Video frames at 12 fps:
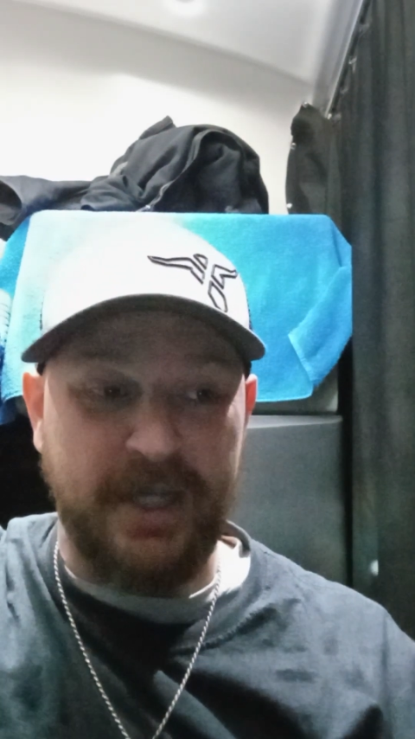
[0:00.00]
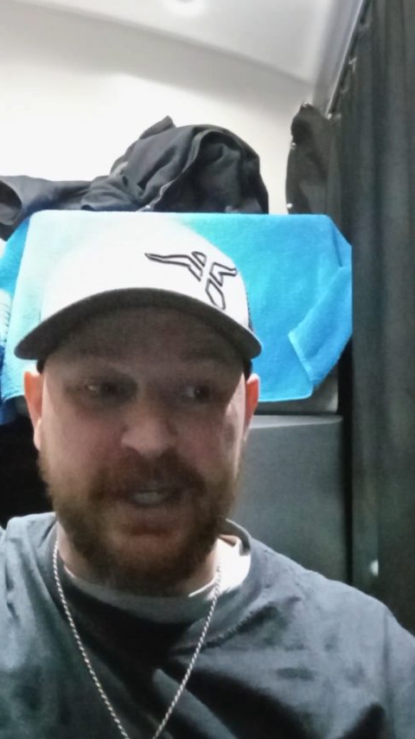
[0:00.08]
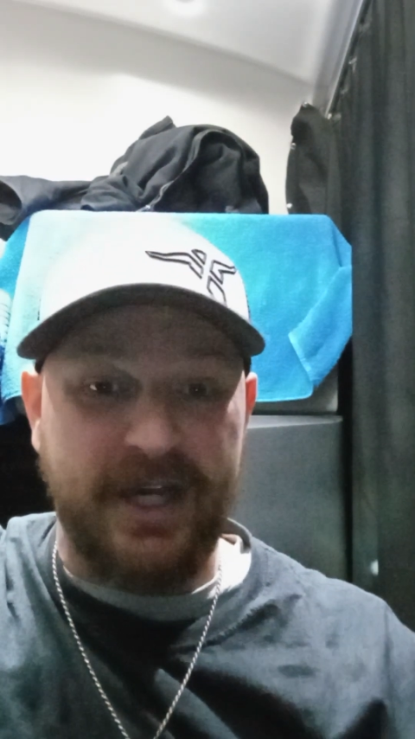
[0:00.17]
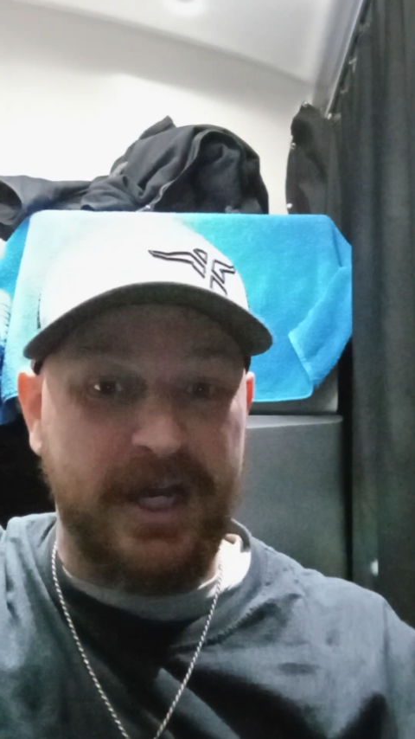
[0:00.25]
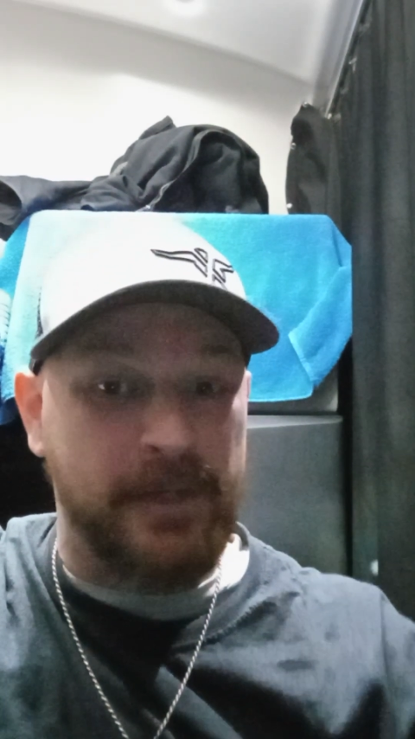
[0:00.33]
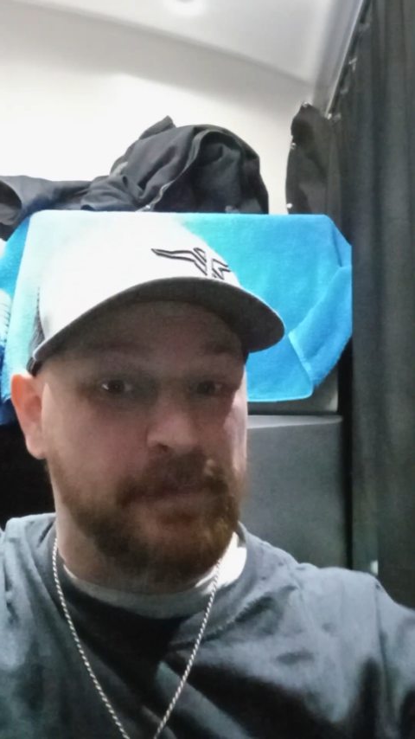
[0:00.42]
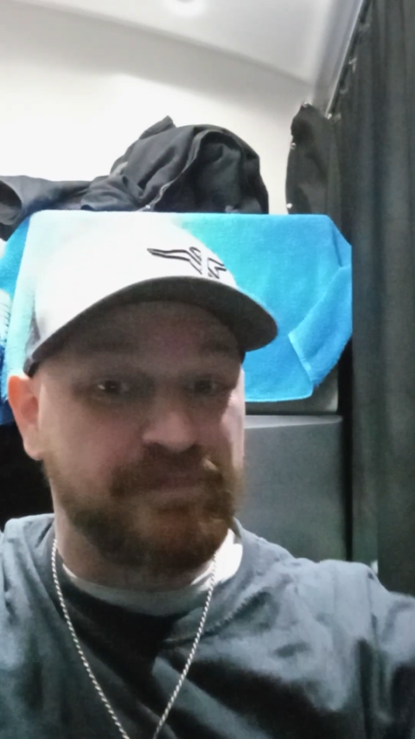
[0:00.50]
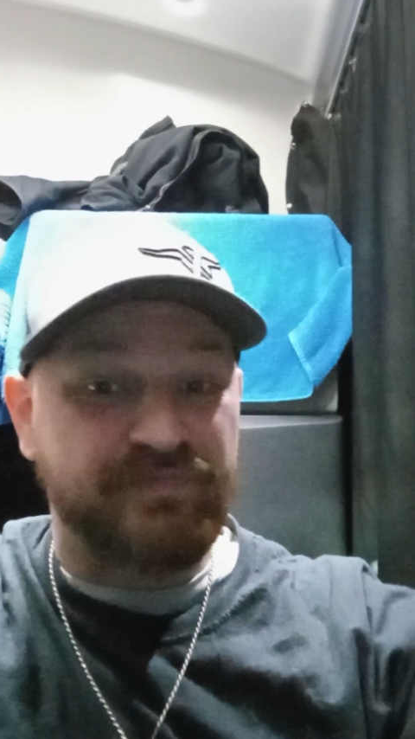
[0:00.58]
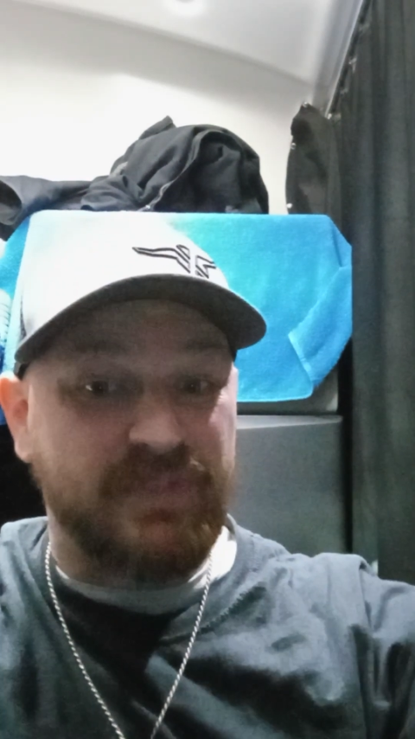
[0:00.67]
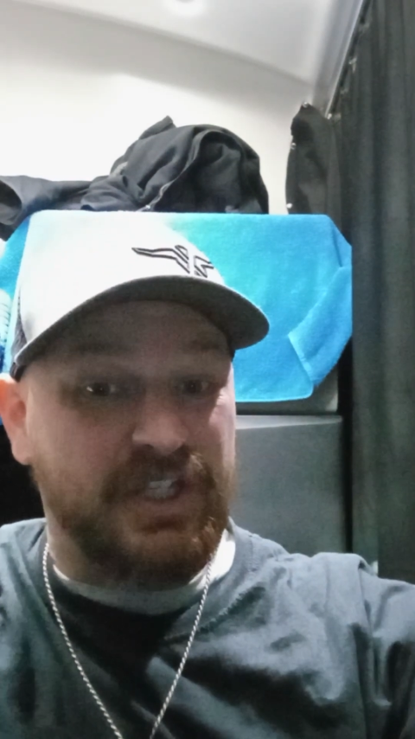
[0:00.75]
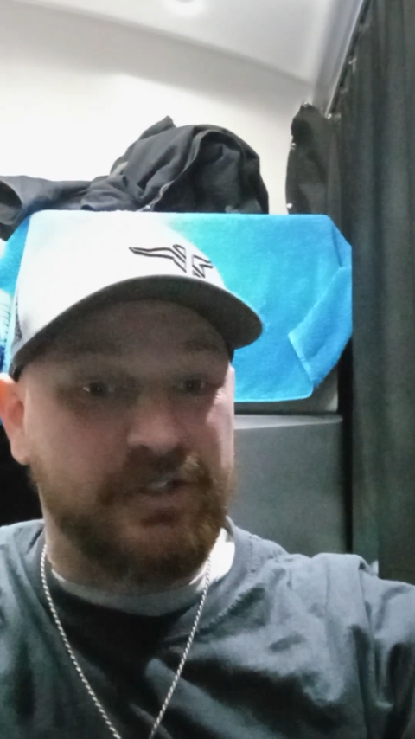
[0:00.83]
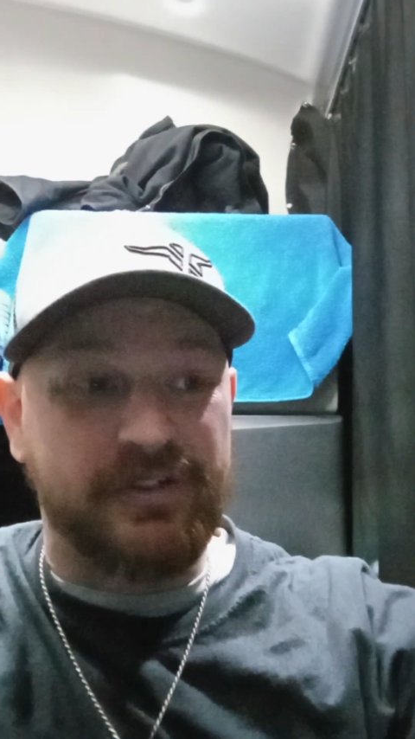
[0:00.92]
That guy
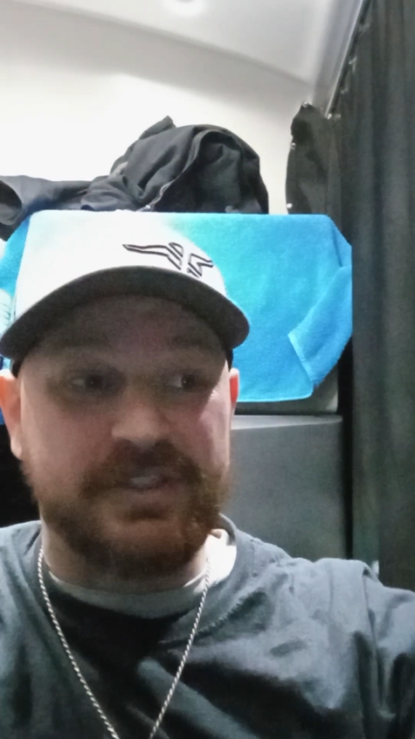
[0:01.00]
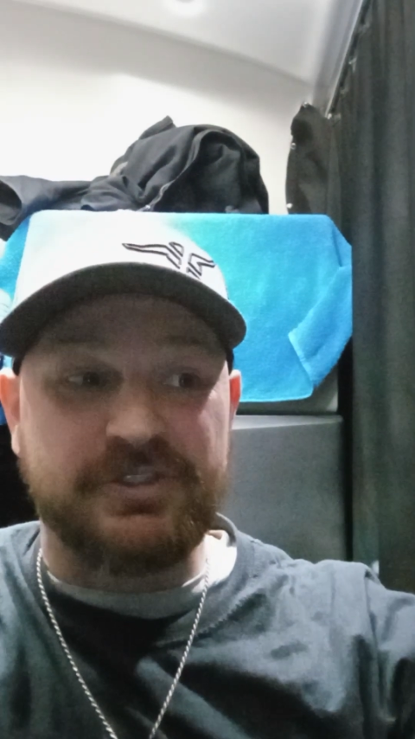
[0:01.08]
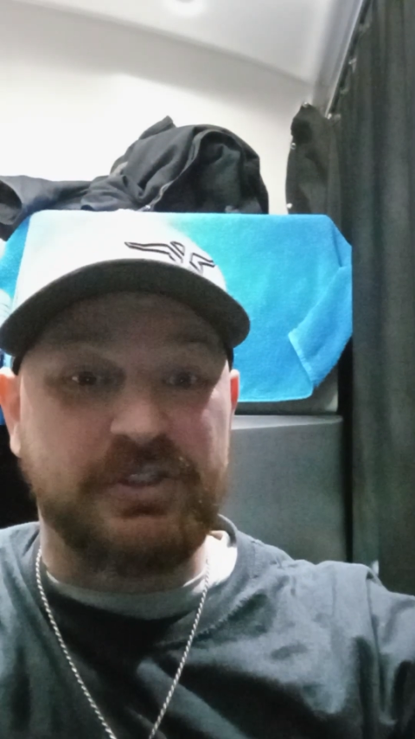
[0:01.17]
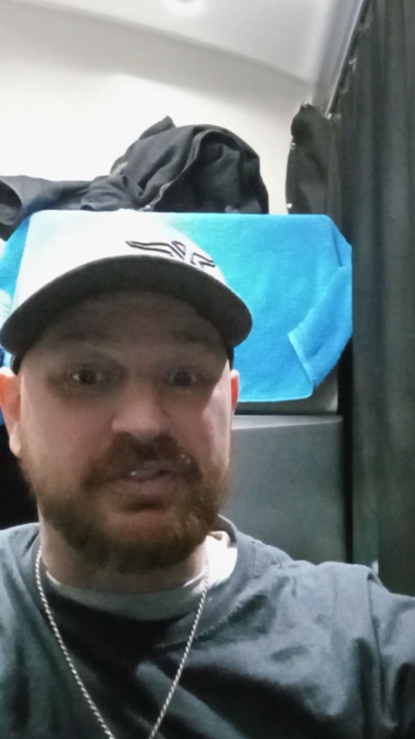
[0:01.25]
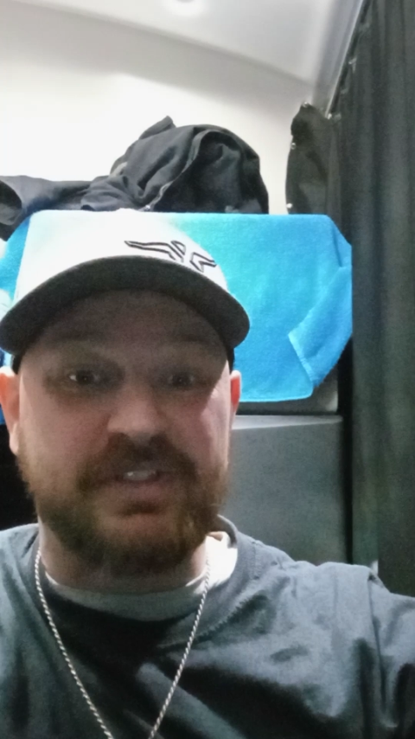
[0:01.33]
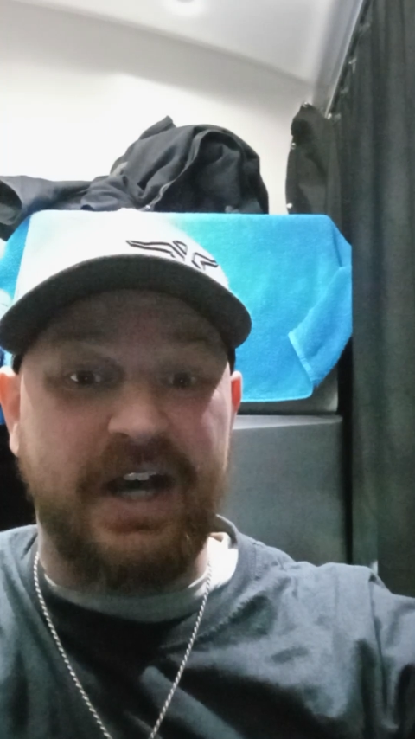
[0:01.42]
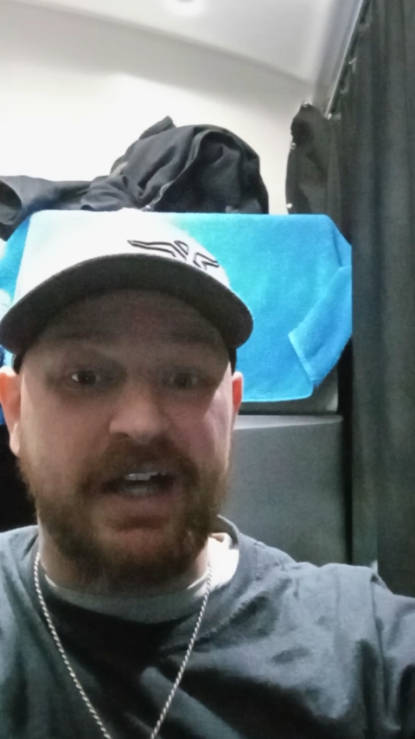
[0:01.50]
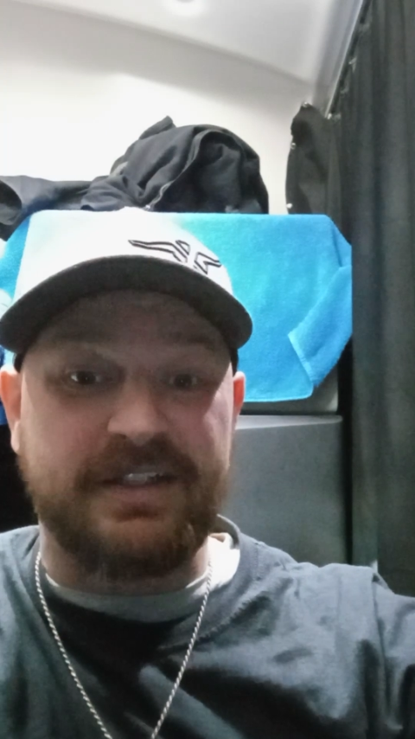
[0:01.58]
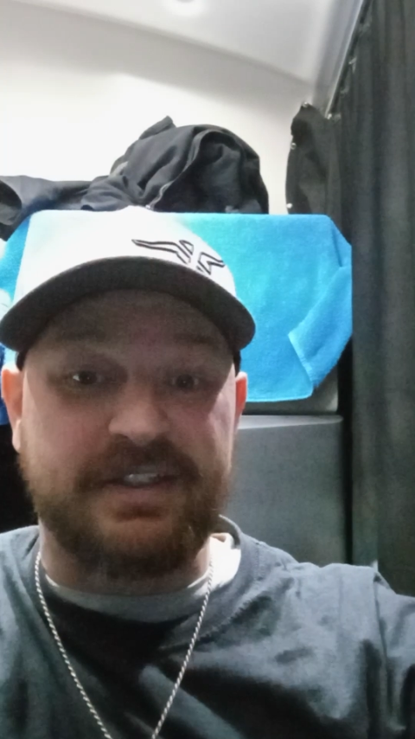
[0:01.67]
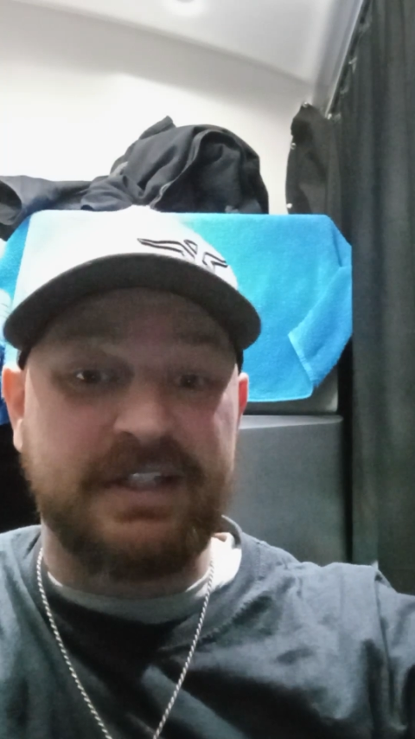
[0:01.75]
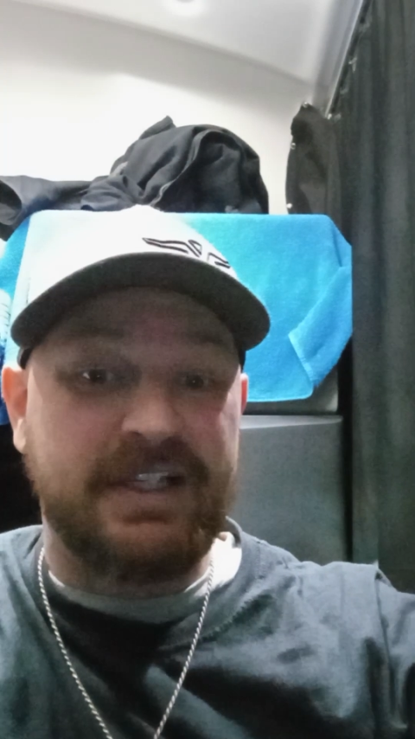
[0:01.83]
could have just got